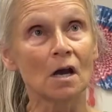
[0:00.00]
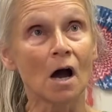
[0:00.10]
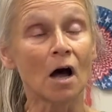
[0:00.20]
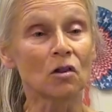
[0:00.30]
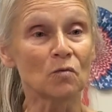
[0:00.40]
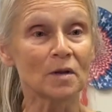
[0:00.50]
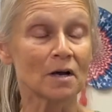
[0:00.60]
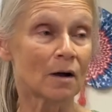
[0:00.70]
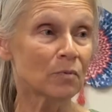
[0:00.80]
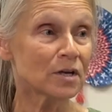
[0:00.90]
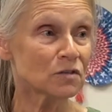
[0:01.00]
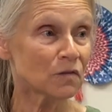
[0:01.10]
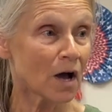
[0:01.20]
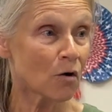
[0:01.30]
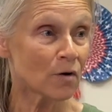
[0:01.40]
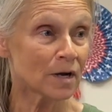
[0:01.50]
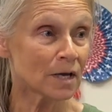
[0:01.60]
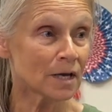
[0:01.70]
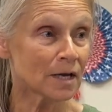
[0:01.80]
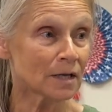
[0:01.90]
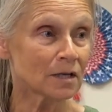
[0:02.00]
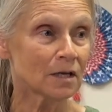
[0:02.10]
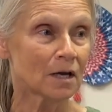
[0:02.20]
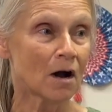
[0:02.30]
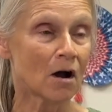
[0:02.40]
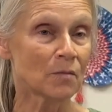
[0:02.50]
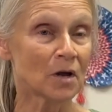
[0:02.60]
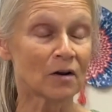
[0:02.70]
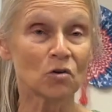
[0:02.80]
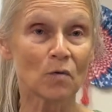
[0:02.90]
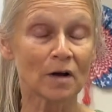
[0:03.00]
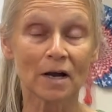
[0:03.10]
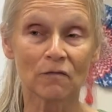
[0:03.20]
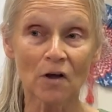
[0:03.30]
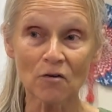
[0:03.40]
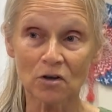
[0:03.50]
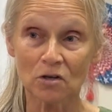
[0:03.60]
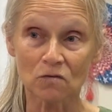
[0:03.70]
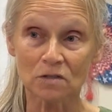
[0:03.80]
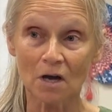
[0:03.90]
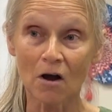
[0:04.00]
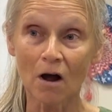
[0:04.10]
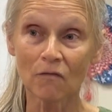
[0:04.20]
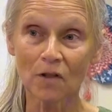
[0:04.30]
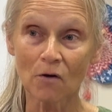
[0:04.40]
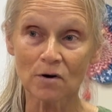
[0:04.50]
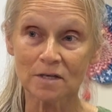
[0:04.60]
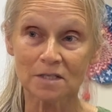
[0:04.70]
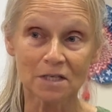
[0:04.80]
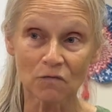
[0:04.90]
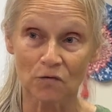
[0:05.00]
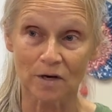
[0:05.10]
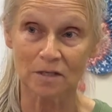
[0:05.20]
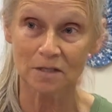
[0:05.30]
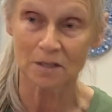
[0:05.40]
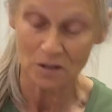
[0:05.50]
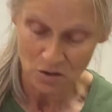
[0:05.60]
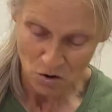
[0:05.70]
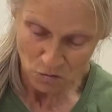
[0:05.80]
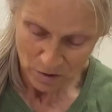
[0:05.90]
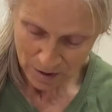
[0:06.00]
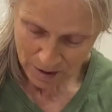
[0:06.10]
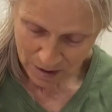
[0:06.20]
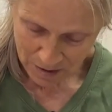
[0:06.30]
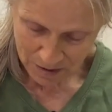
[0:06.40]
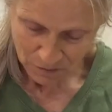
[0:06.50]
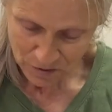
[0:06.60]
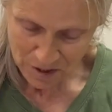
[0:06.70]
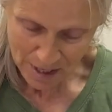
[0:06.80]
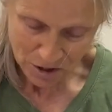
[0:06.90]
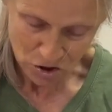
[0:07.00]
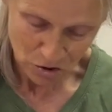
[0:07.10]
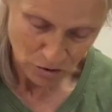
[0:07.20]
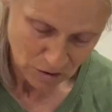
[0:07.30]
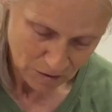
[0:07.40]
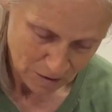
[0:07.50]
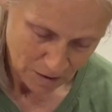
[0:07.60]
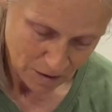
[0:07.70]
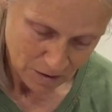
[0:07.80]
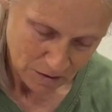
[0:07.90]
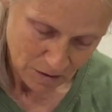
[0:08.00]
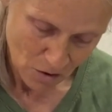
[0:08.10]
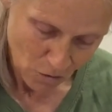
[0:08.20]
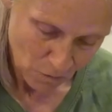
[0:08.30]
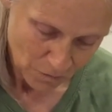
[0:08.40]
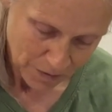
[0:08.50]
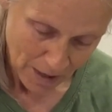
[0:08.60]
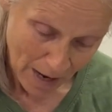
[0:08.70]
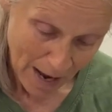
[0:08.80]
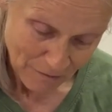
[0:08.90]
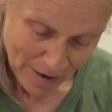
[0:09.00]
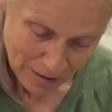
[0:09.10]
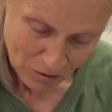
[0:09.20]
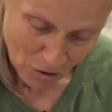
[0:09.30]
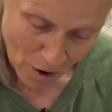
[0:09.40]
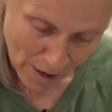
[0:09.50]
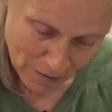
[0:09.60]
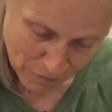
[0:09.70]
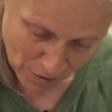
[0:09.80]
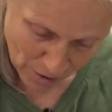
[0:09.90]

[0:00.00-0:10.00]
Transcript: a little bit of unbleached flour in it. I don't know what kind of flour you're going to use. Our flour is different, different textures. So I've had a lot of,